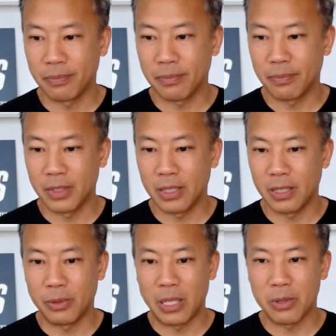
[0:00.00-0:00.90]
you know,
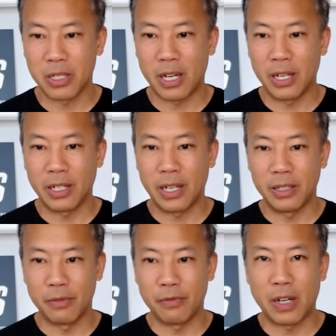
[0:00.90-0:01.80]
when I was nine, I had
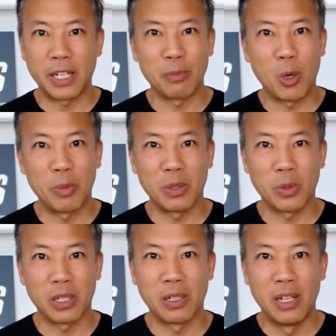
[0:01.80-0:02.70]
a defining moment
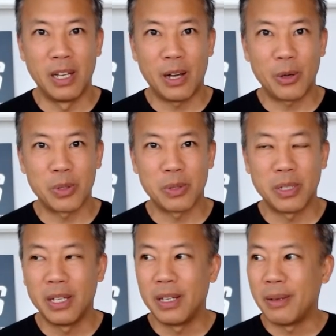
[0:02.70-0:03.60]
where I was
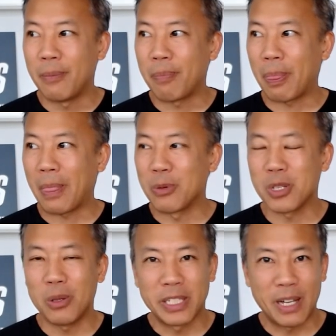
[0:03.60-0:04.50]
I was
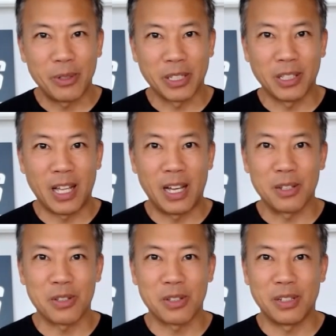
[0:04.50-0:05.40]
slowing down in the
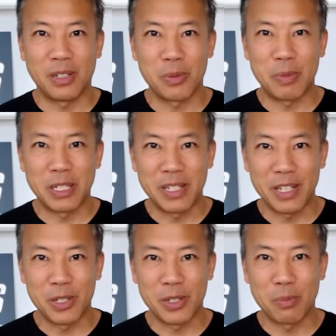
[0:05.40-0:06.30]
class and I was being
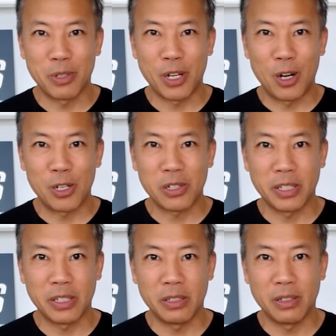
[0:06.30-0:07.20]
teased pretty
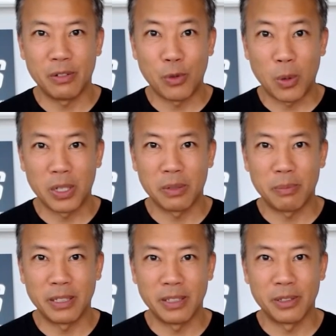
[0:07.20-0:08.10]
harshly for it
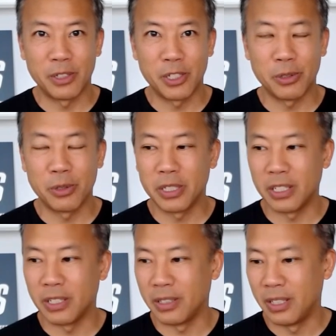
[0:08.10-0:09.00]
by the other children.
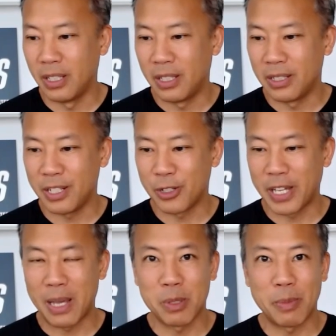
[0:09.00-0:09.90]
And teacher
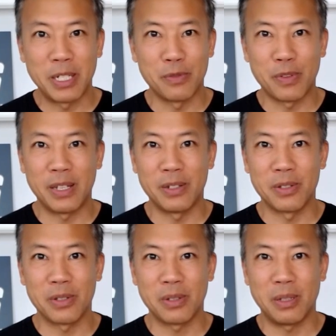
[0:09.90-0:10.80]
came to my
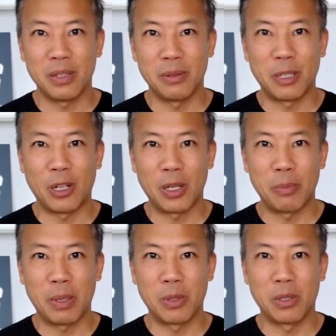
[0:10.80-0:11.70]
defense. Uh, but all I
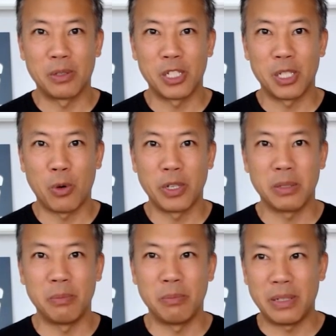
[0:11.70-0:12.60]
remember, she
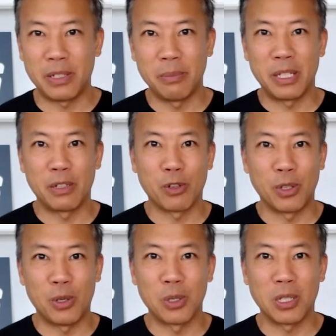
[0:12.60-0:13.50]
pointed to me in front
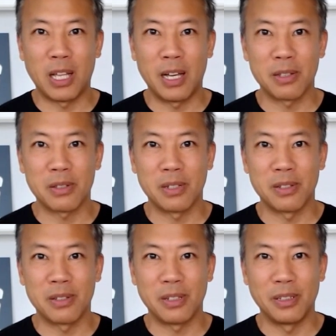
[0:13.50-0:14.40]
of the whole class
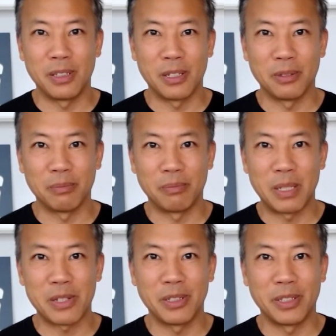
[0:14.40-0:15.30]
and said, you know,
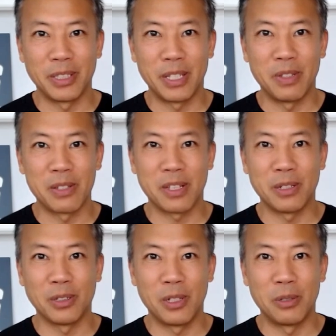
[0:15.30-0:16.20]
basically leave this
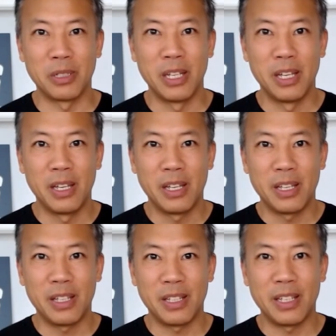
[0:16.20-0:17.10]
kid alone.
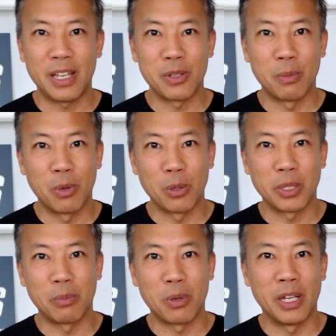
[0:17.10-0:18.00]
He has the
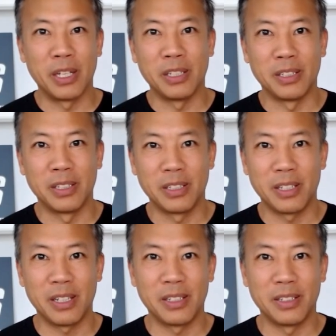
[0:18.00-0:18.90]
broken brain.
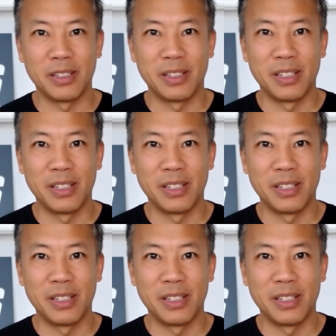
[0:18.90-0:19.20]
And